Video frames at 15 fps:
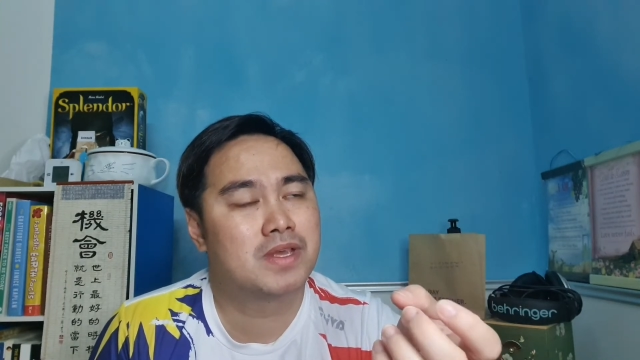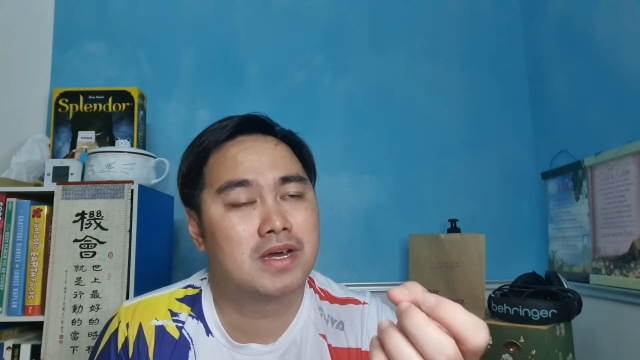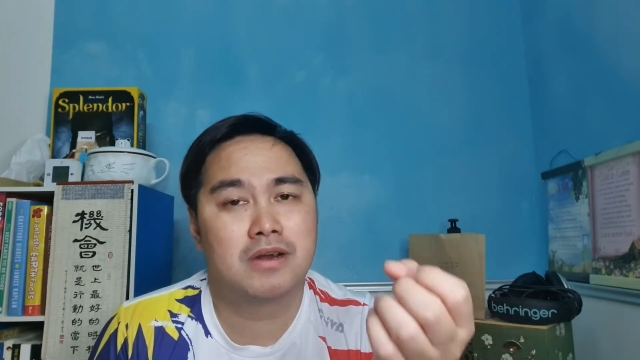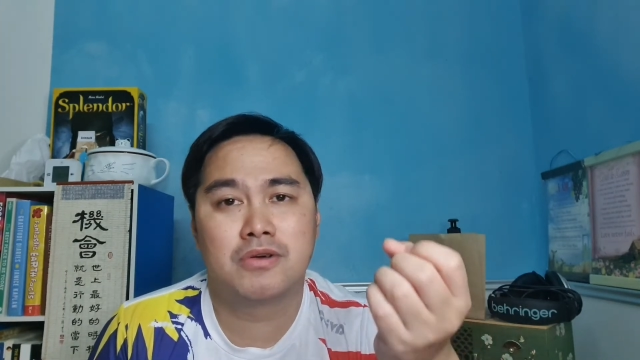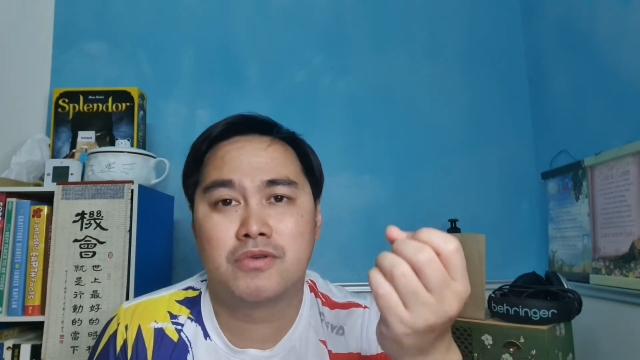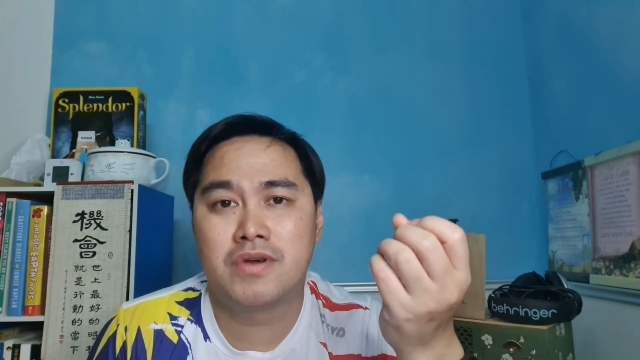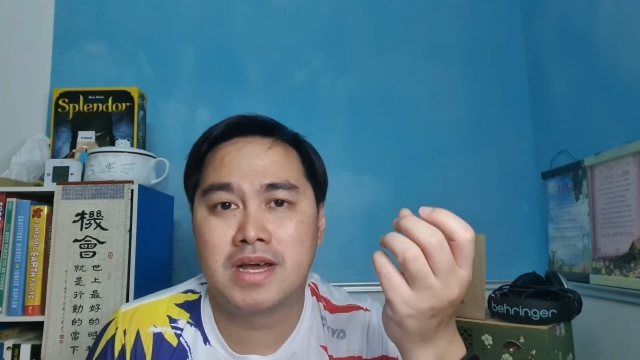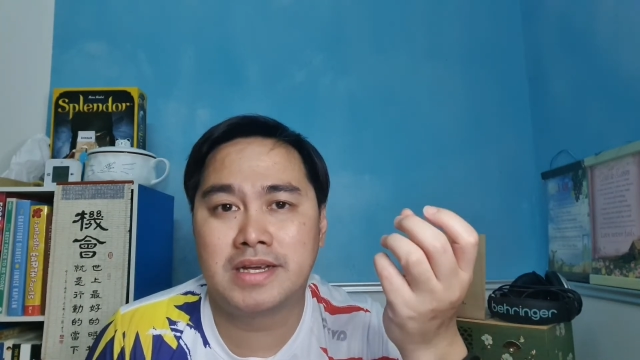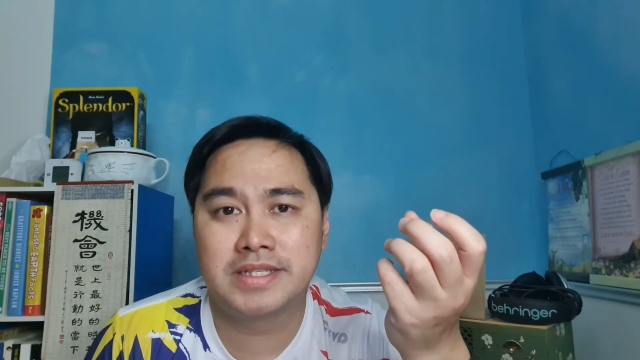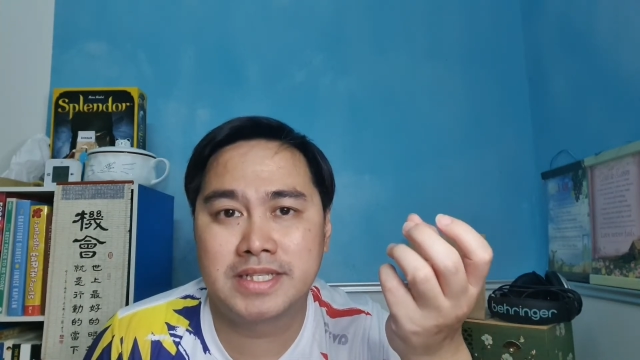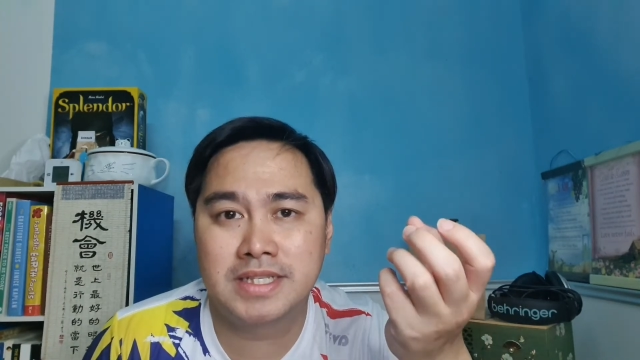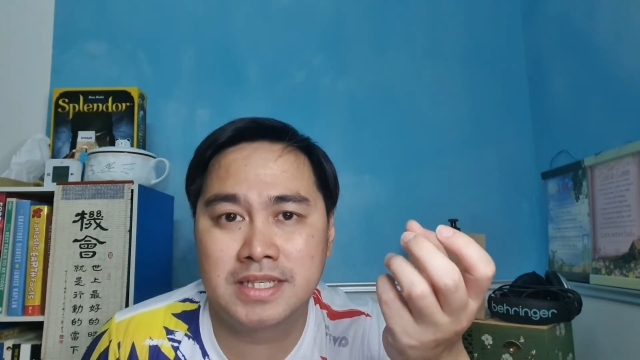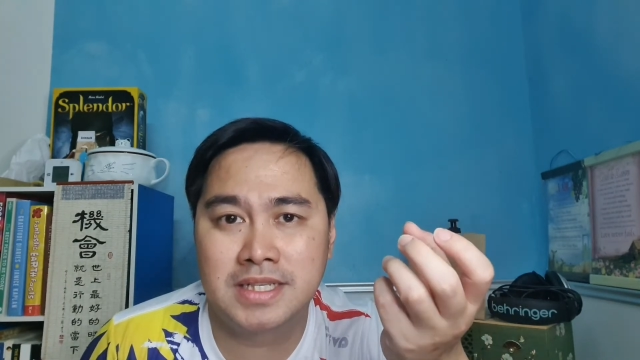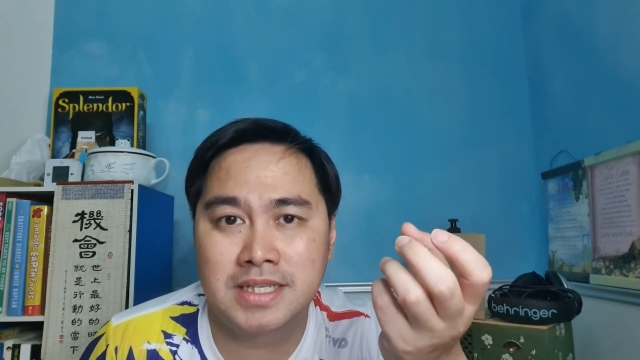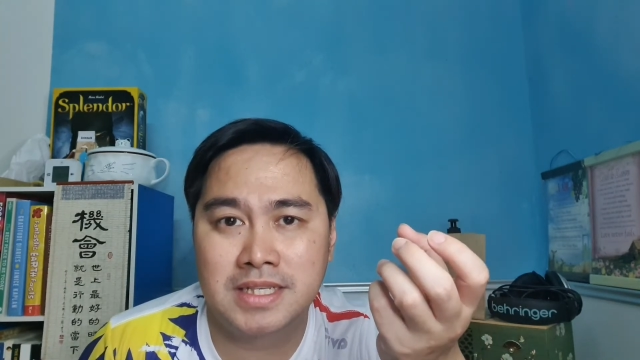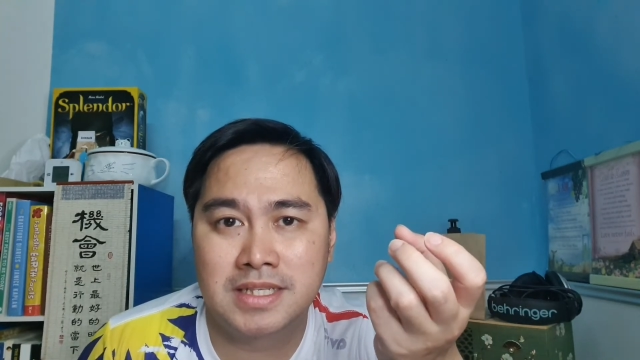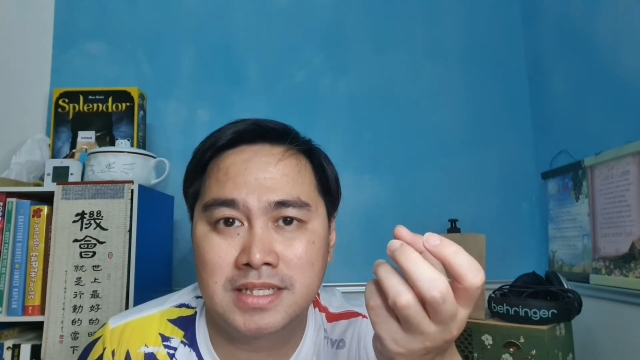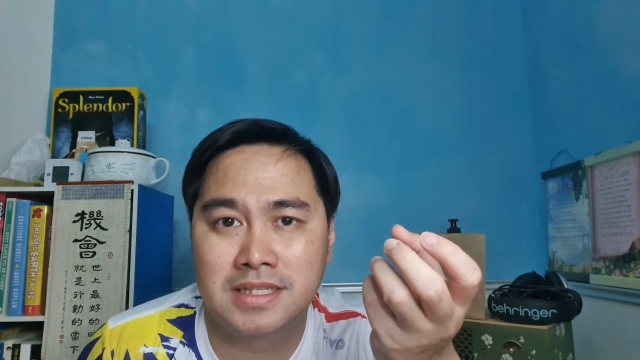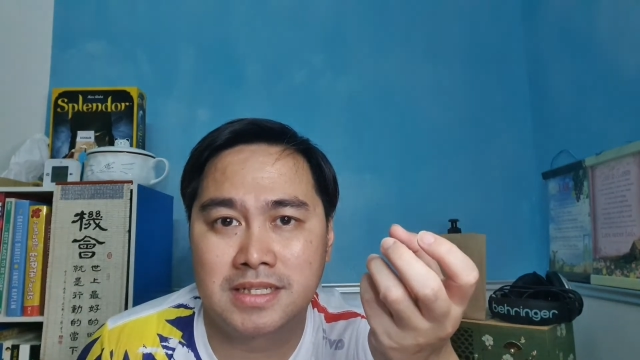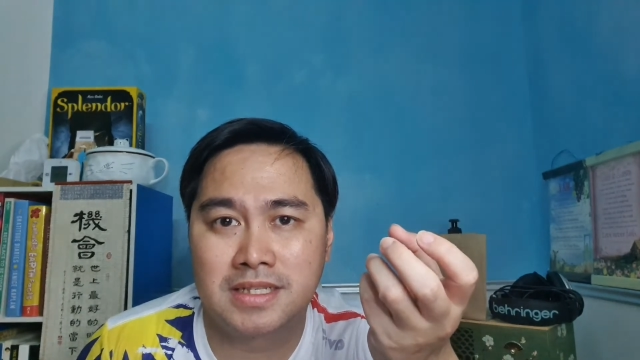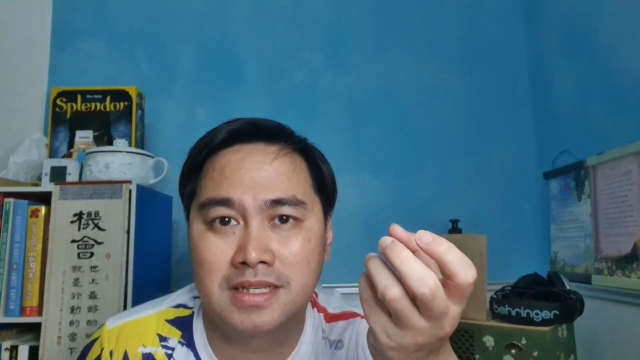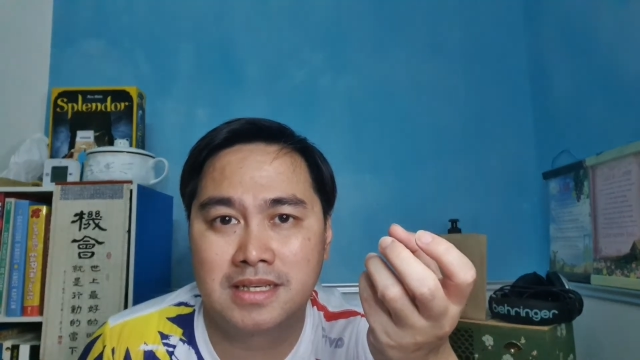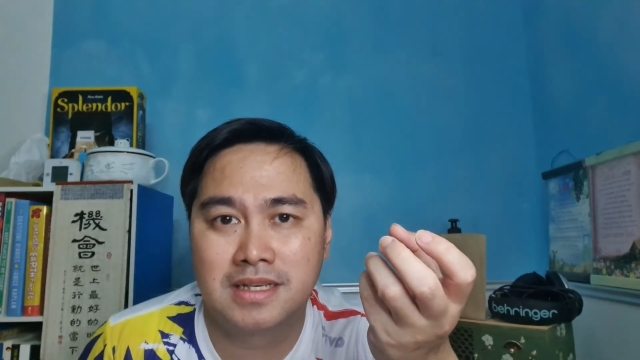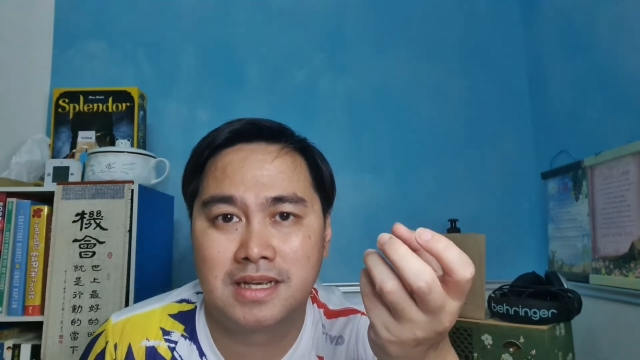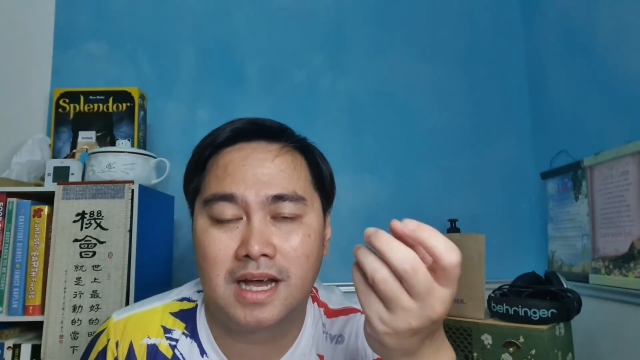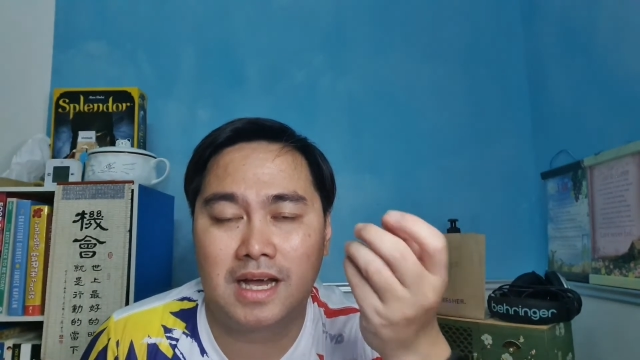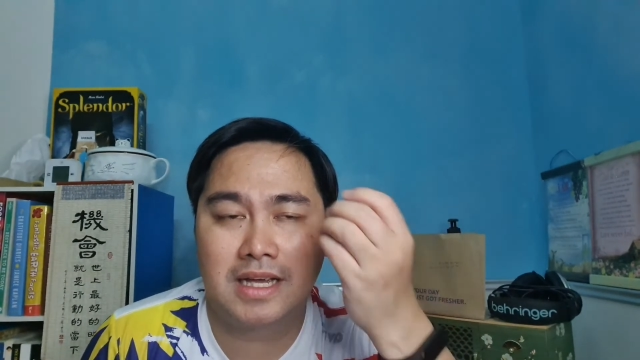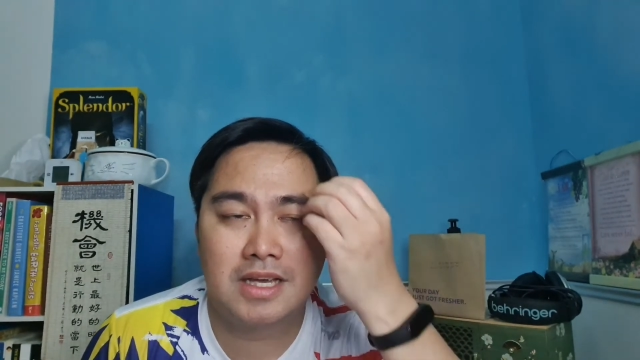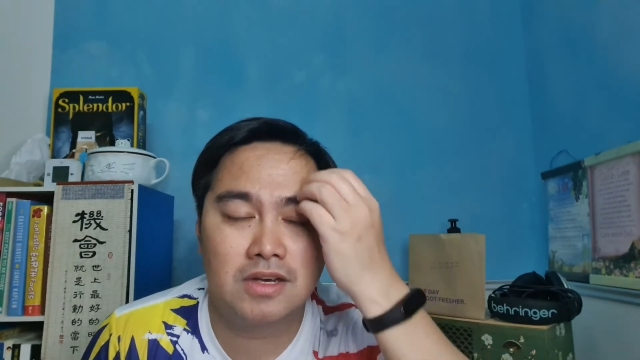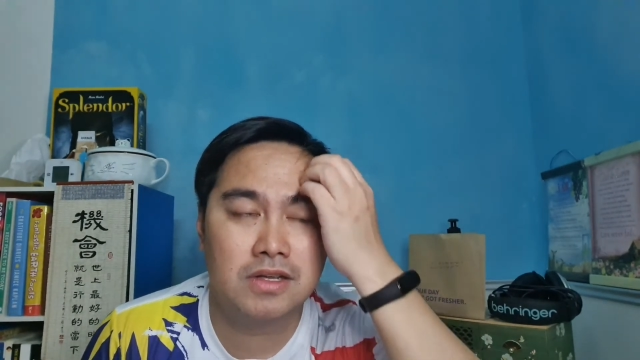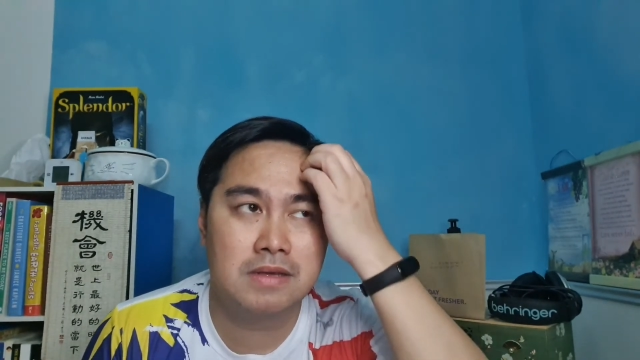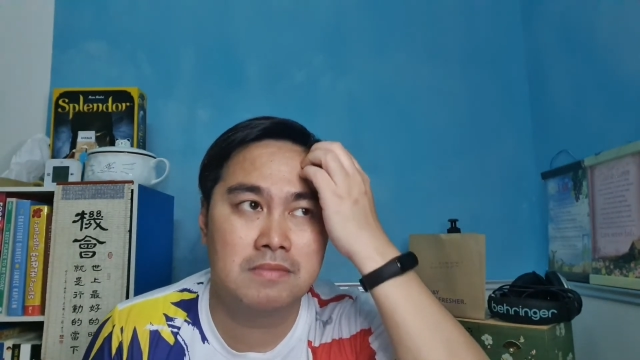A resonance. I cannot